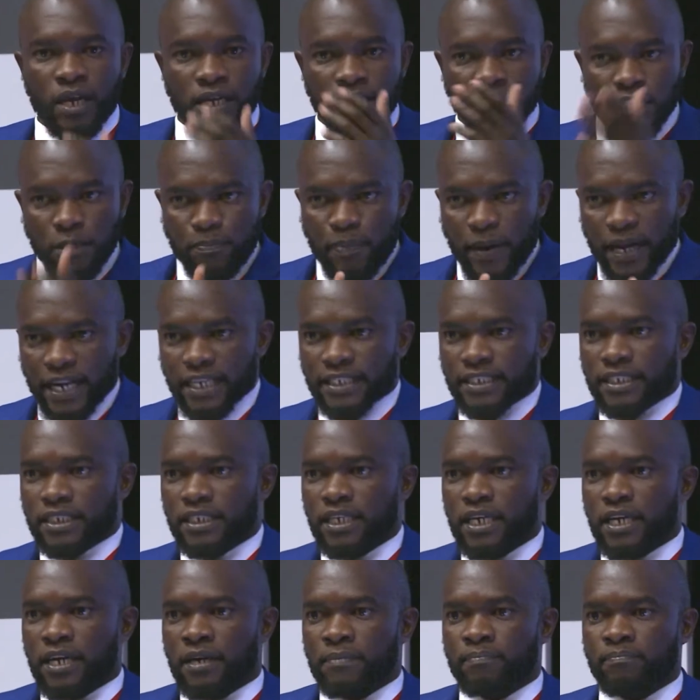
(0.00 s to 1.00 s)
separate
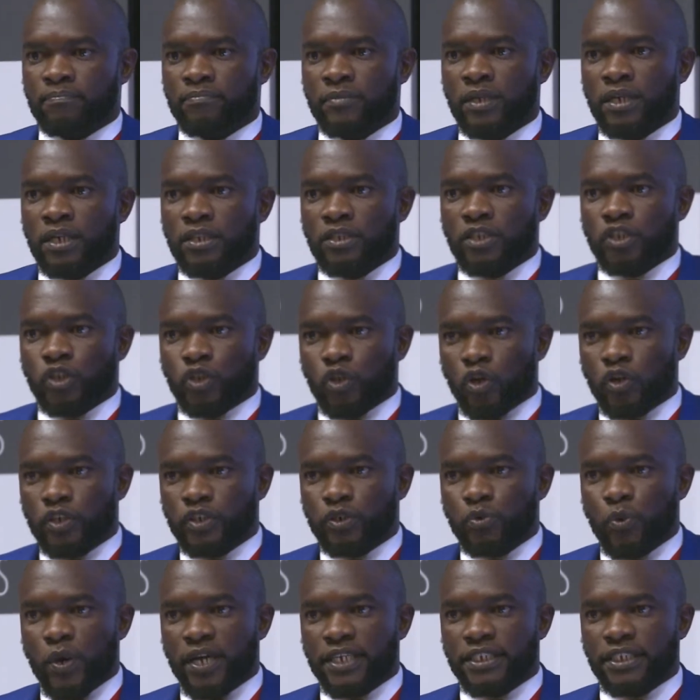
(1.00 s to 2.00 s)
the
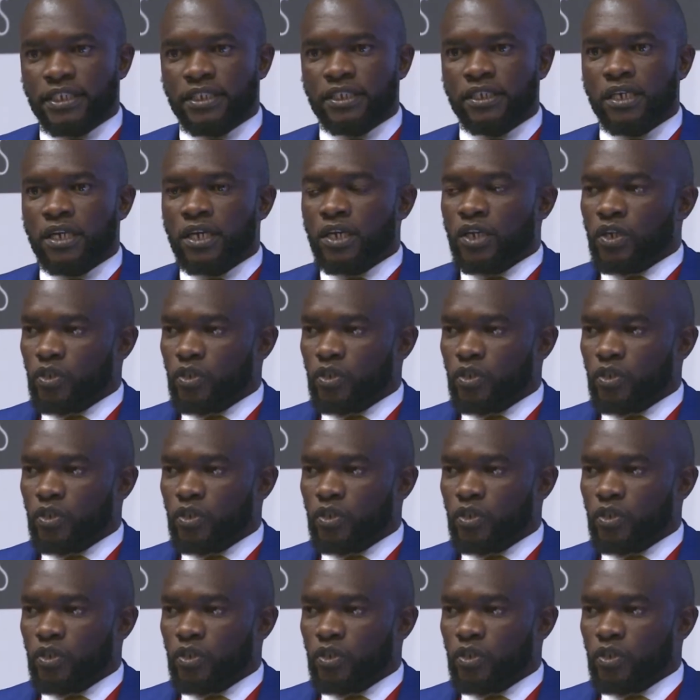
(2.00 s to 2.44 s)
solid waste.